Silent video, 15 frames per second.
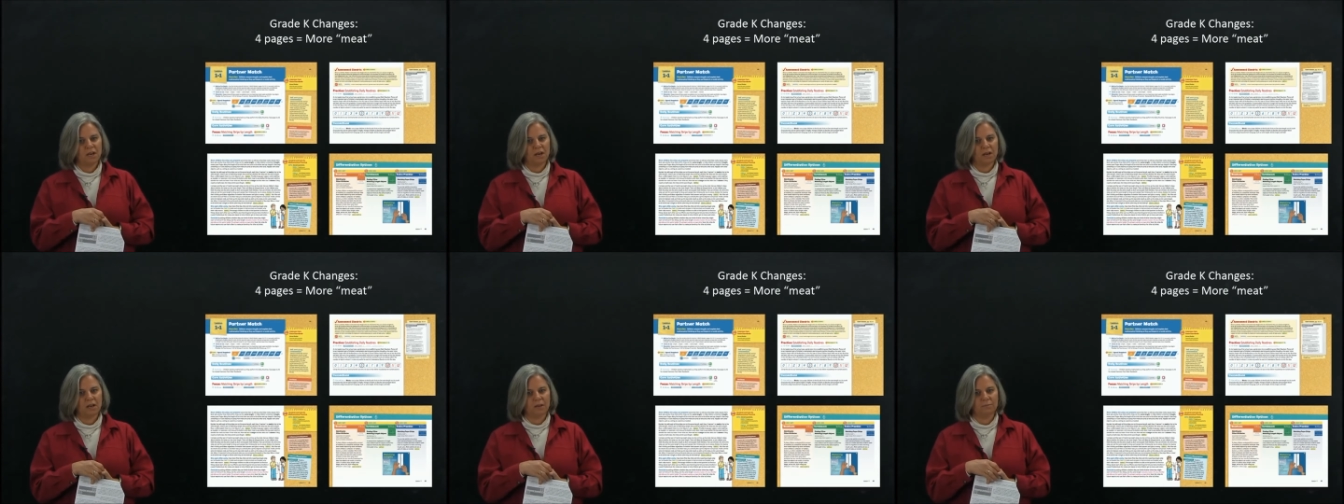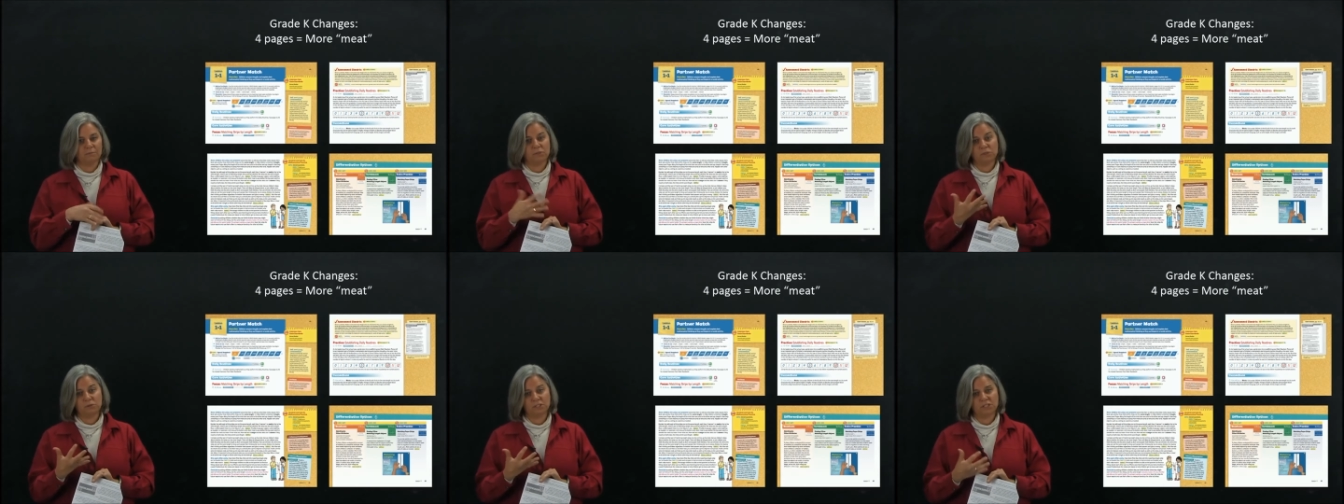Um,
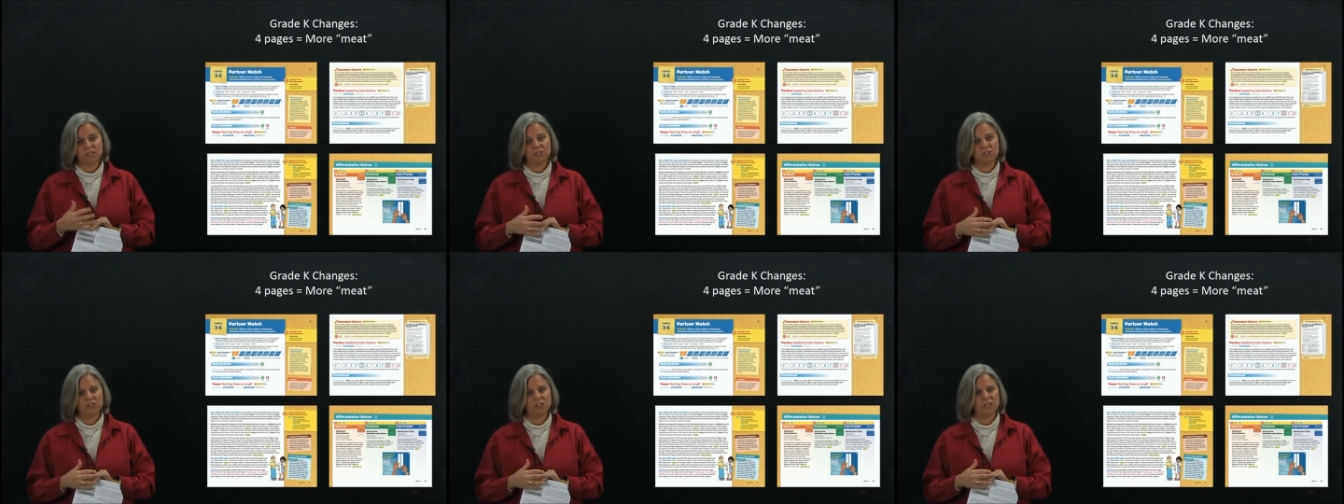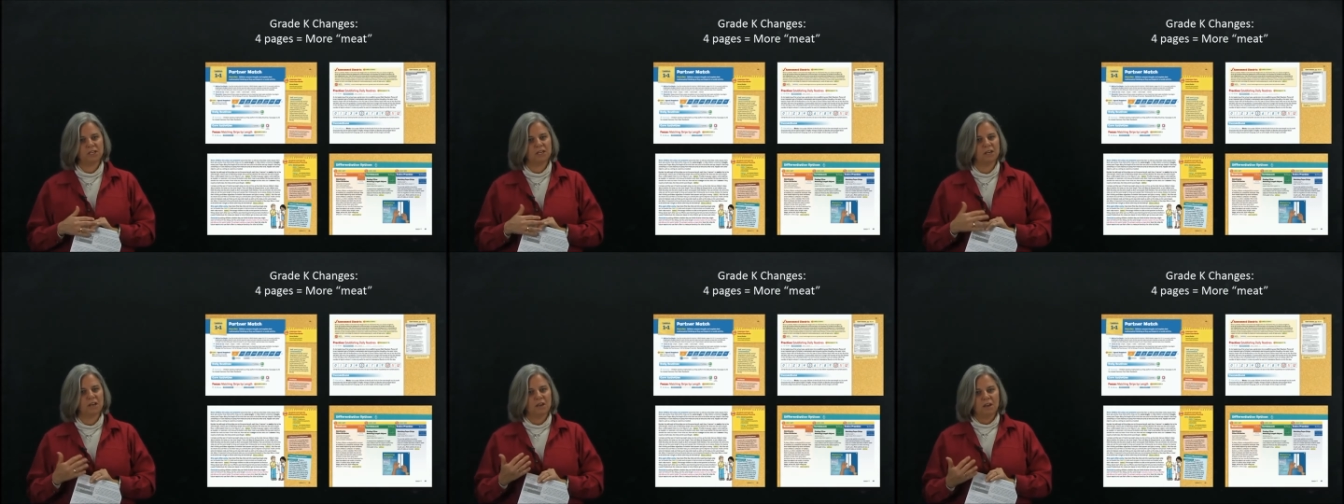so
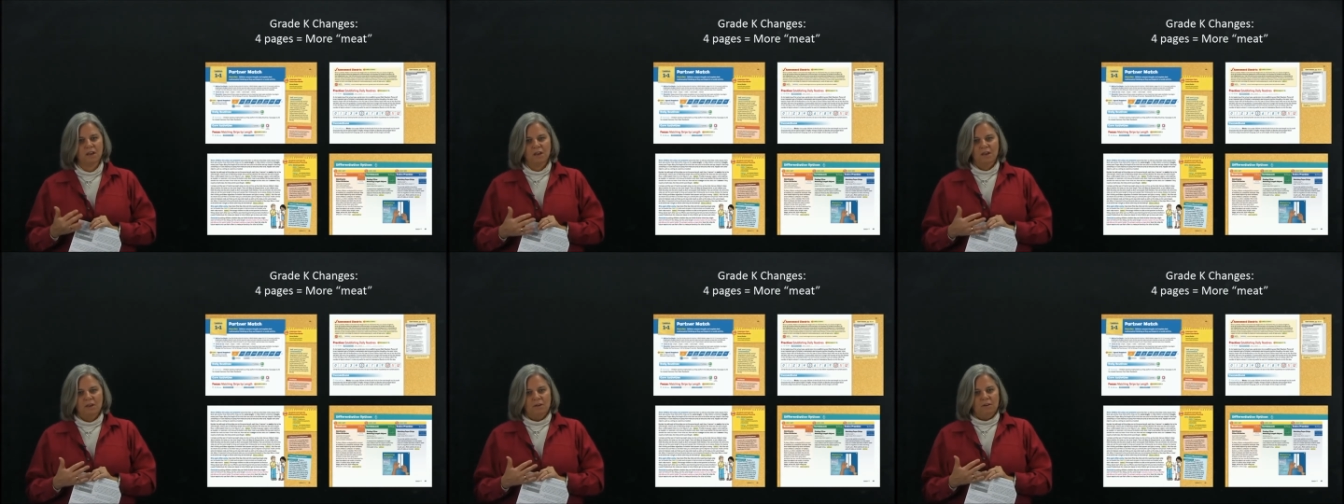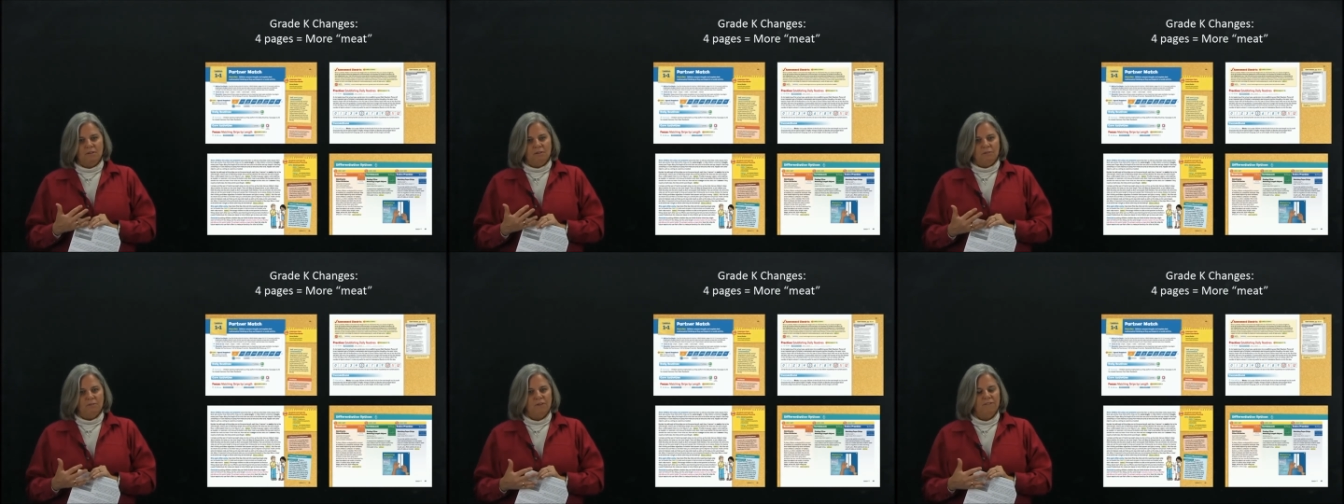essentially,
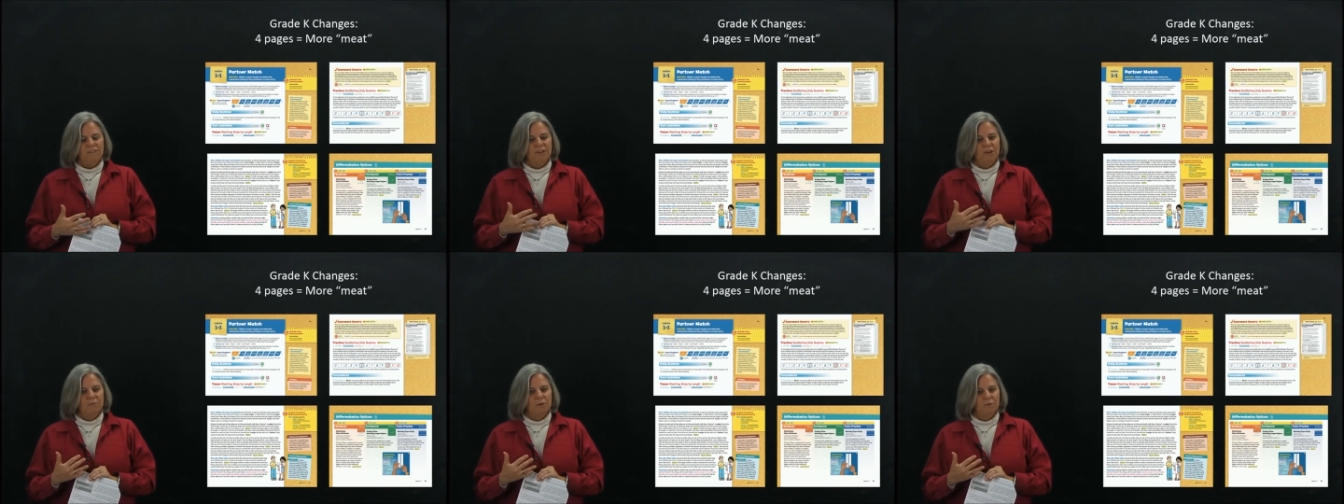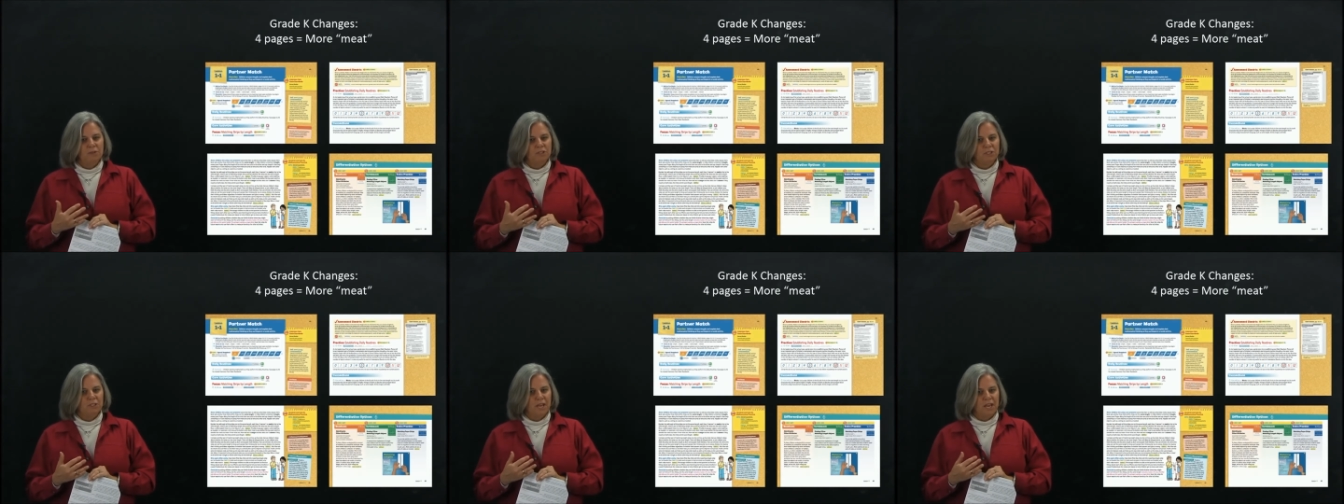we feel like we were
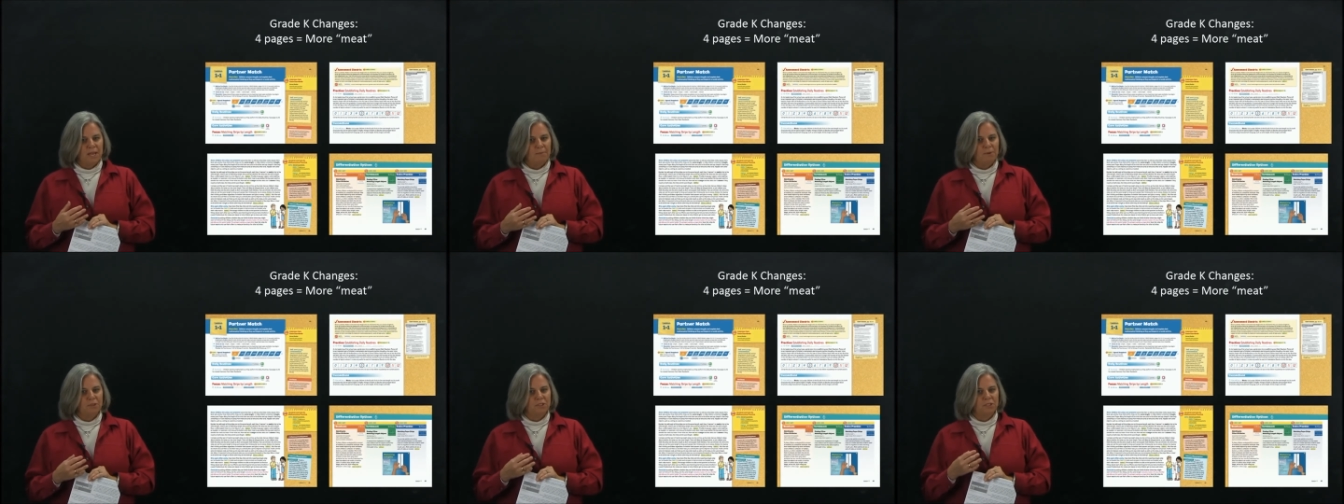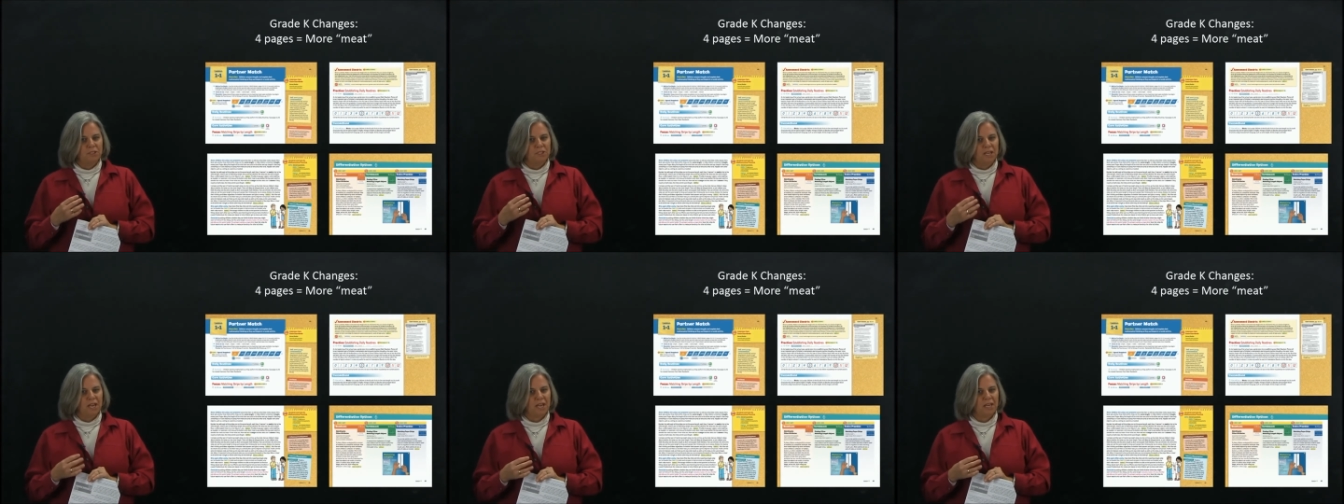just able to
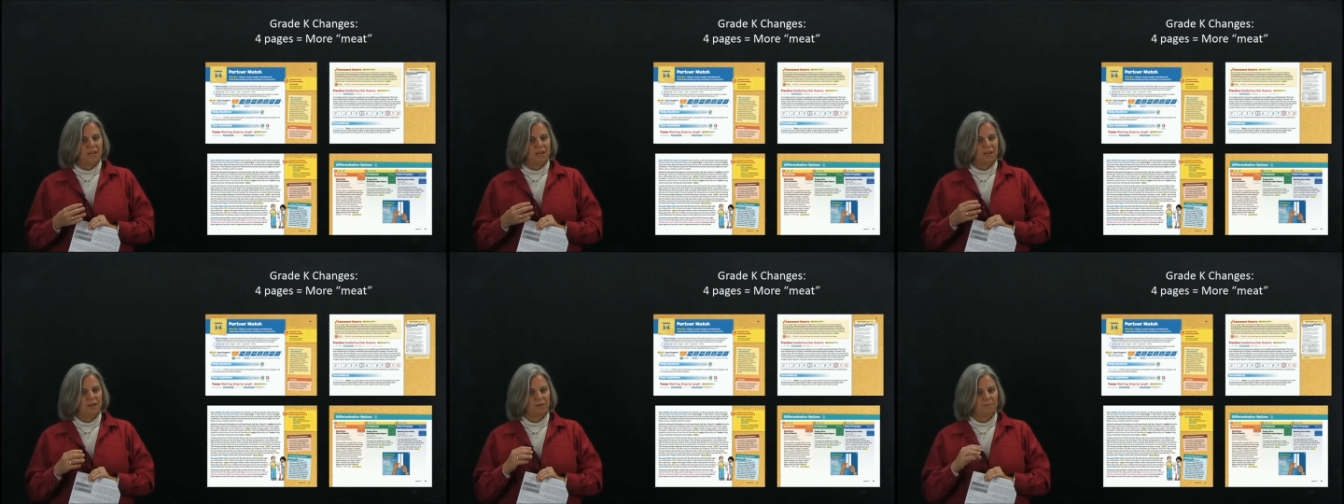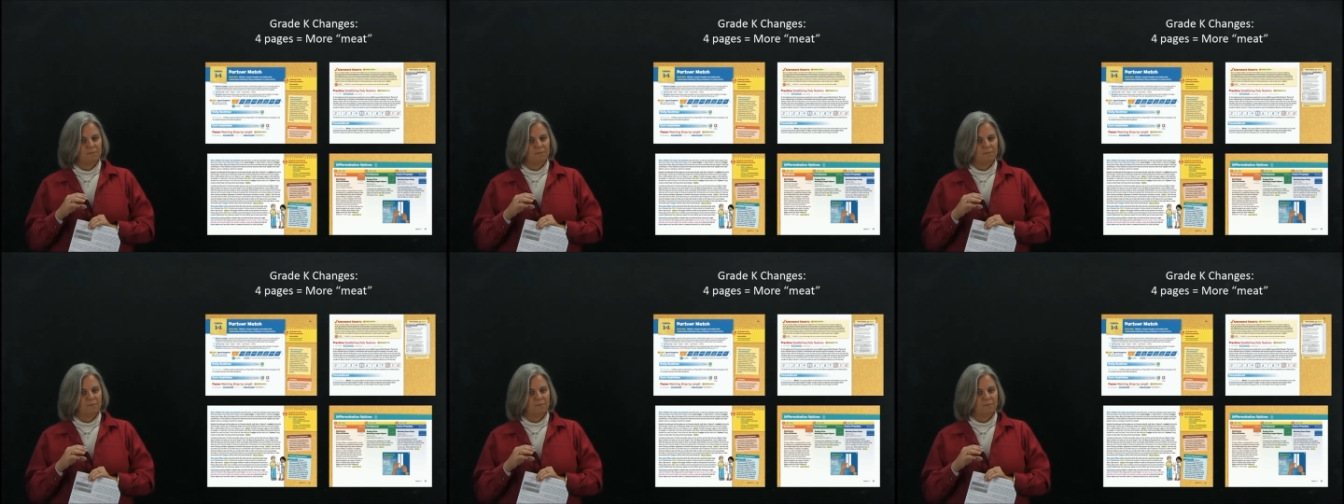take